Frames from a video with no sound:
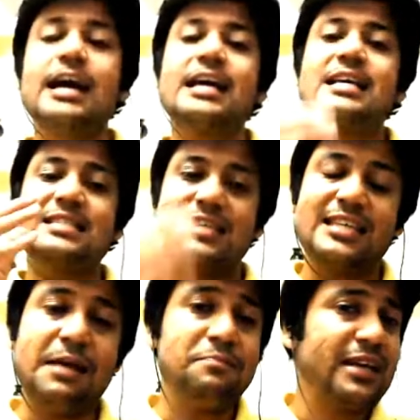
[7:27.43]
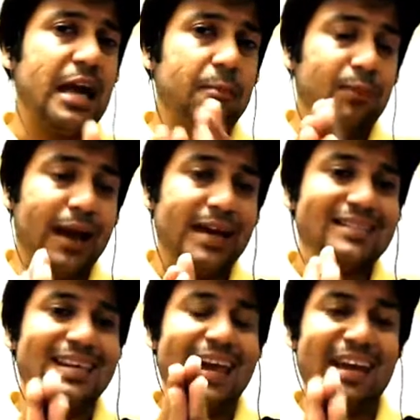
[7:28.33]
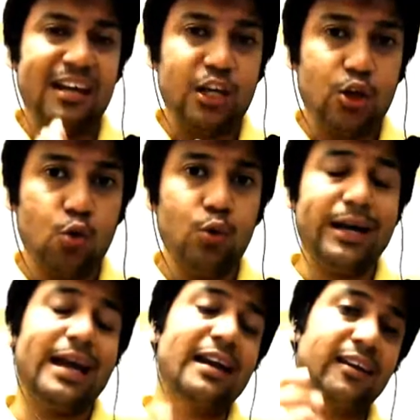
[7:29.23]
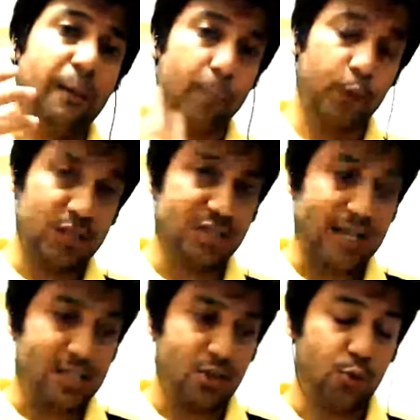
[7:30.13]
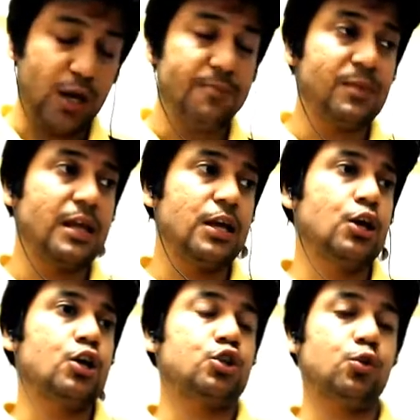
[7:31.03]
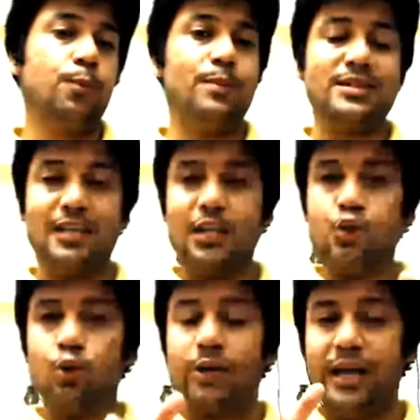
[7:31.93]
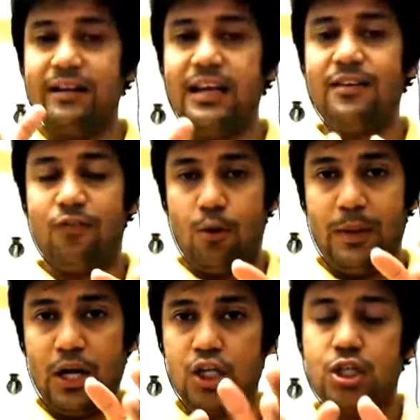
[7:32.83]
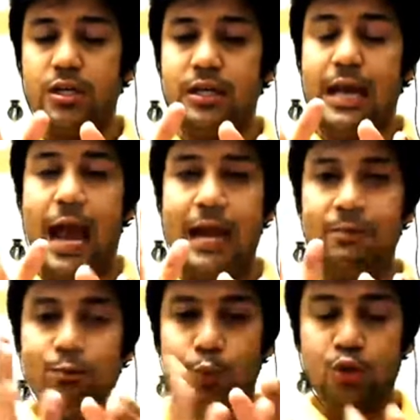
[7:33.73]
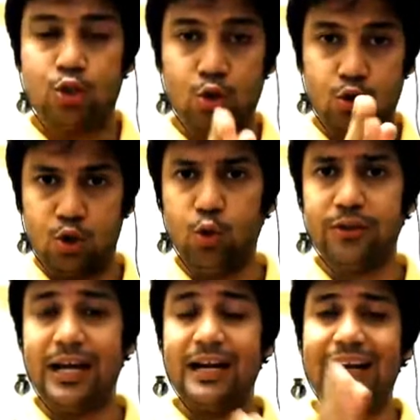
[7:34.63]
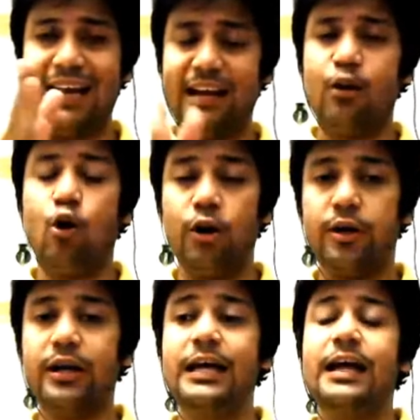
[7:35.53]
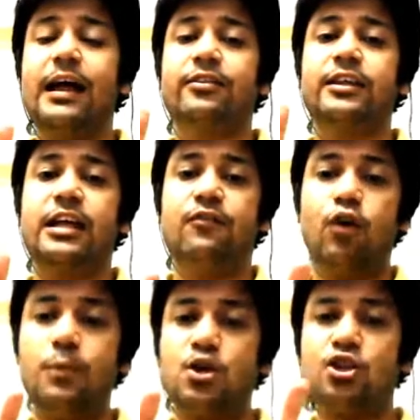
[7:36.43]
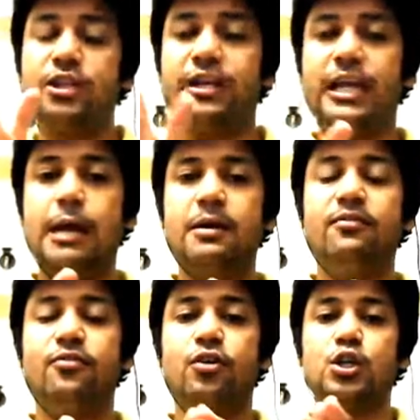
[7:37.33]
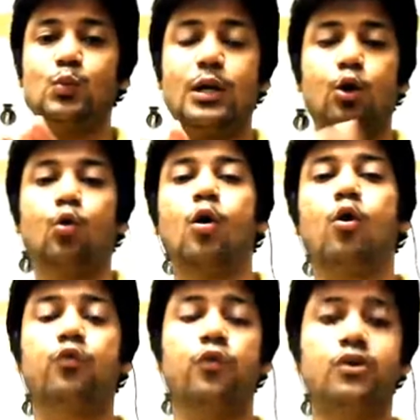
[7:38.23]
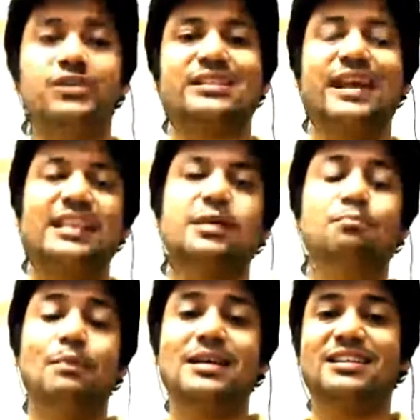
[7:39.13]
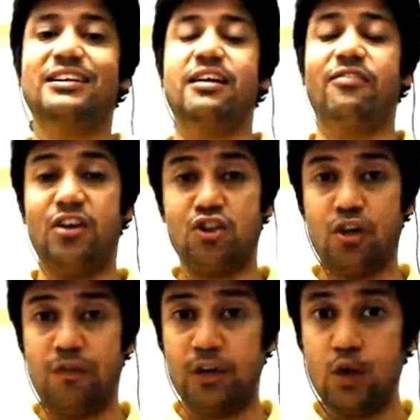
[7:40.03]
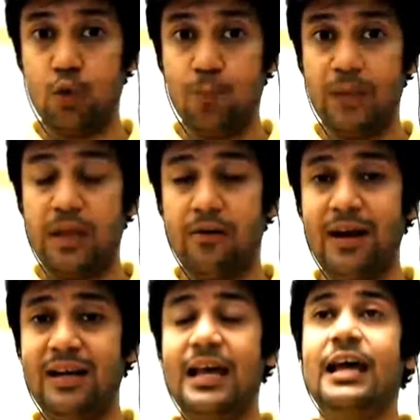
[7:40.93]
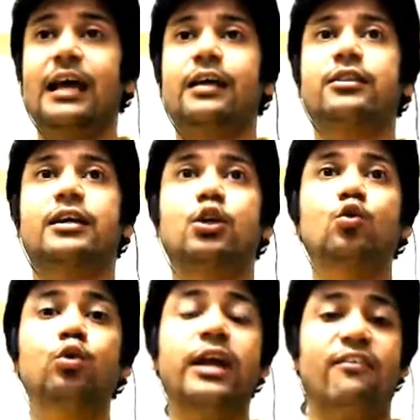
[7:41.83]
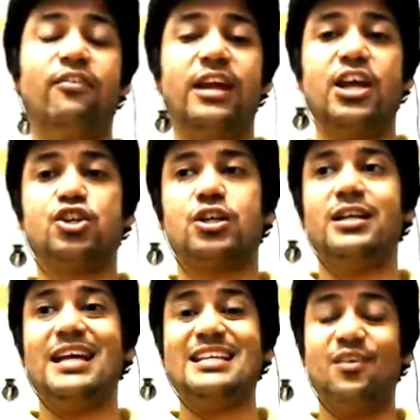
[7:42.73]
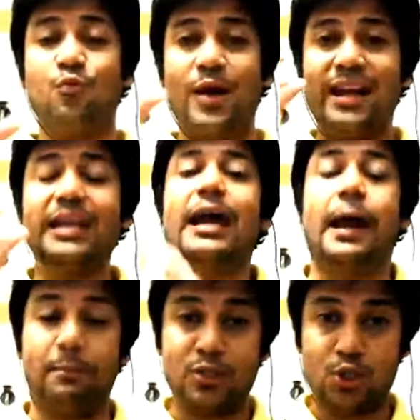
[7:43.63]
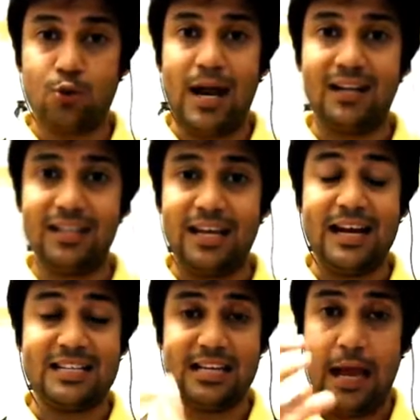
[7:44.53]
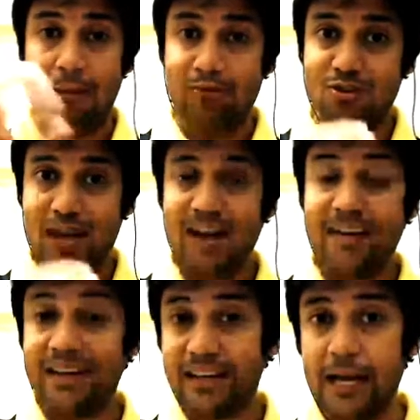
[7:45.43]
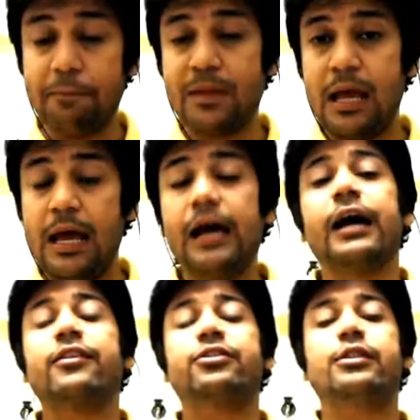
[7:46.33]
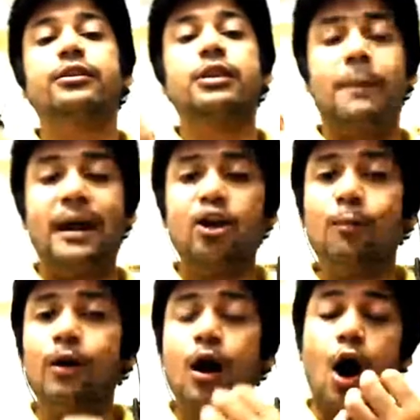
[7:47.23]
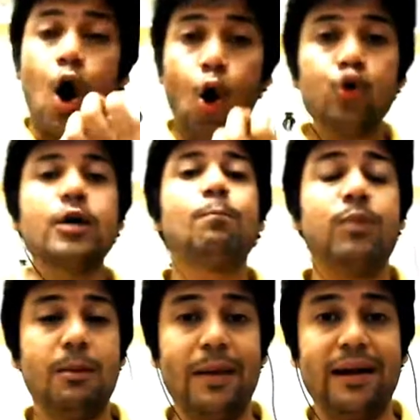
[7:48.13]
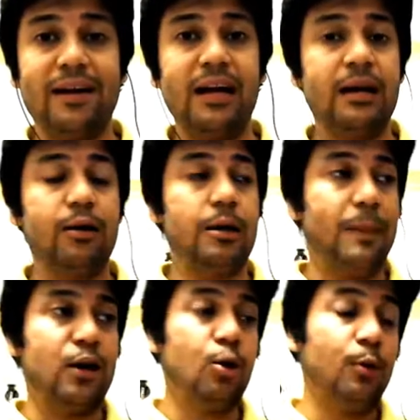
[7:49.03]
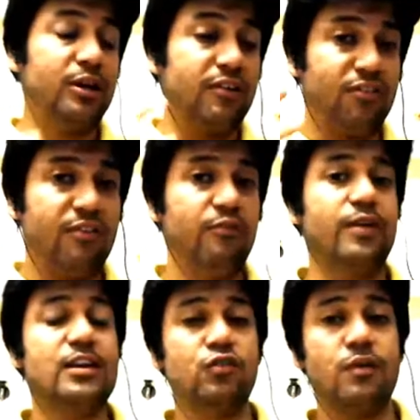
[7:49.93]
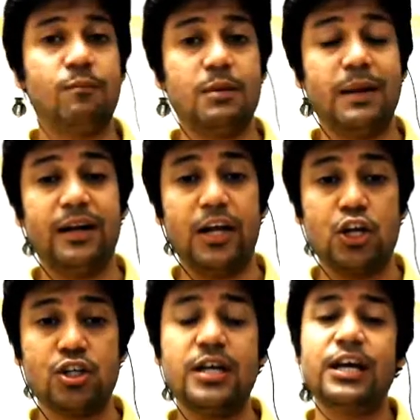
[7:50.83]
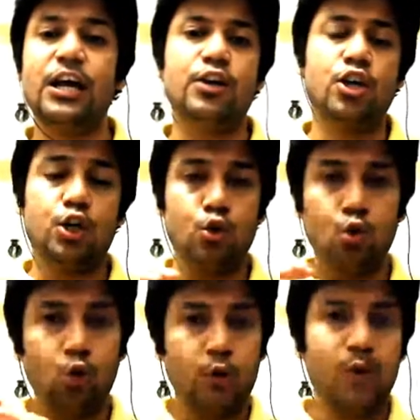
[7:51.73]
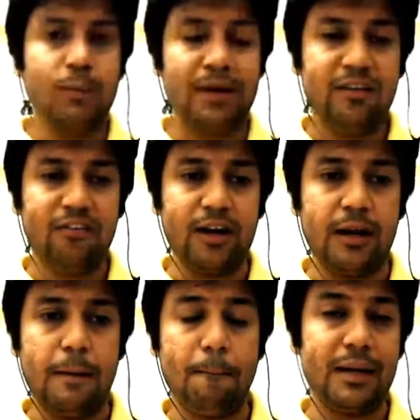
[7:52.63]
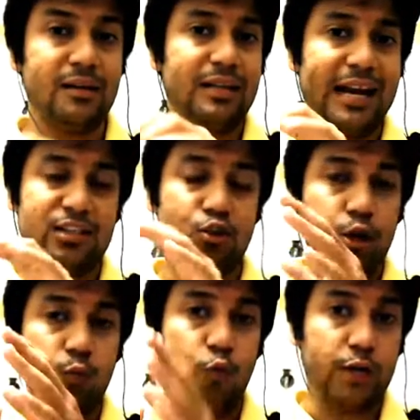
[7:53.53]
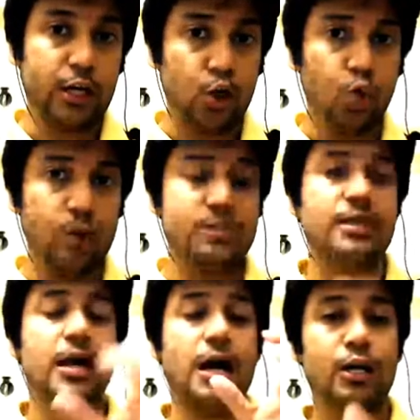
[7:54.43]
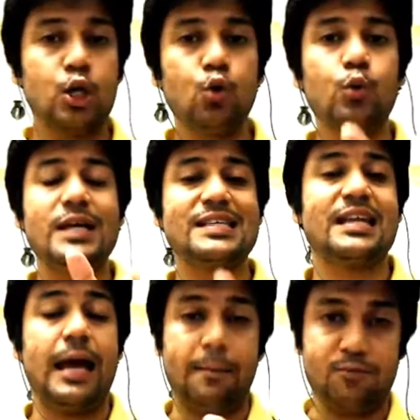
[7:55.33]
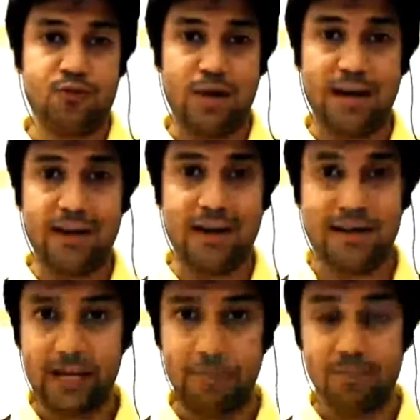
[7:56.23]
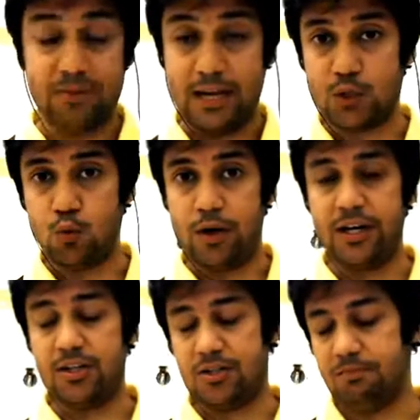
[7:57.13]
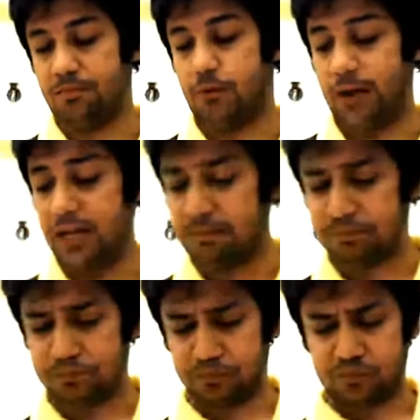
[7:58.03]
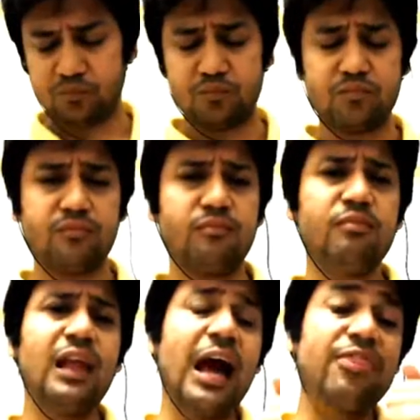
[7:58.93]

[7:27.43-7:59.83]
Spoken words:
So same thing applies in a queue in computer science, right? So basically you create the information and store that in an order that the information that came in first will go out first. That is a basic definition of a queue, right? The queue definition is a very abstract thing. It's an abstract data type. Depending upon how you implement it, depending upon different ways of implementation, your queue code will be different. But that's not what a queue is. A queue is an abstract data type. That's what it is, right? And